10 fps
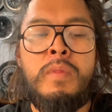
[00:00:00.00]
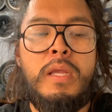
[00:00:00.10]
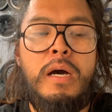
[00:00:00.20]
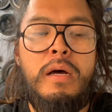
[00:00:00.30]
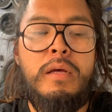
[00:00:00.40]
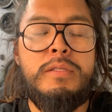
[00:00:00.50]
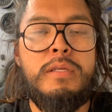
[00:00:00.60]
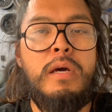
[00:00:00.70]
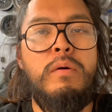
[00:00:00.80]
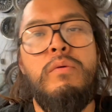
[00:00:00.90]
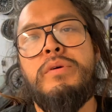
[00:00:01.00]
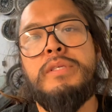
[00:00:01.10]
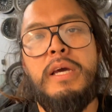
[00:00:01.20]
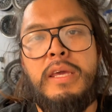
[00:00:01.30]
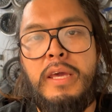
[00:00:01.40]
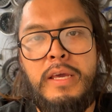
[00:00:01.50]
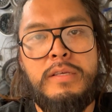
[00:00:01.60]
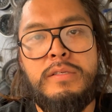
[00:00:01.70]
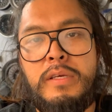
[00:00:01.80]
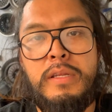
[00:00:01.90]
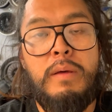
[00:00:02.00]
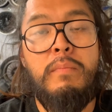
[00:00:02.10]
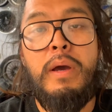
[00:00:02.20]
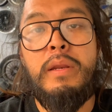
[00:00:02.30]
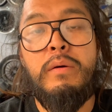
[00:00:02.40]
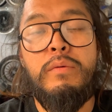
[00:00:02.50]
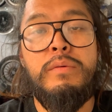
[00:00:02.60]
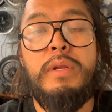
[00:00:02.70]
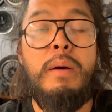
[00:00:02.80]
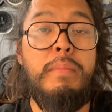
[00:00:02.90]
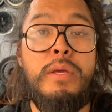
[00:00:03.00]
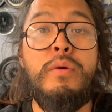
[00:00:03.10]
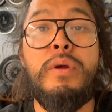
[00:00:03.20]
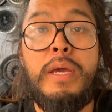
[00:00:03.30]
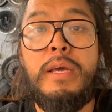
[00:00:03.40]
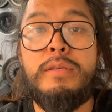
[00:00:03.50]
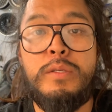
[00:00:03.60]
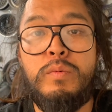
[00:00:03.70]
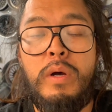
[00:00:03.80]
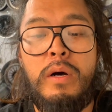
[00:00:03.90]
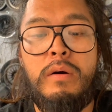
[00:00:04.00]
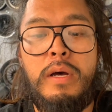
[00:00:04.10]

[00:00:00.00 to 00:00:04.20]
It's not always that case, and that might not be your case as well.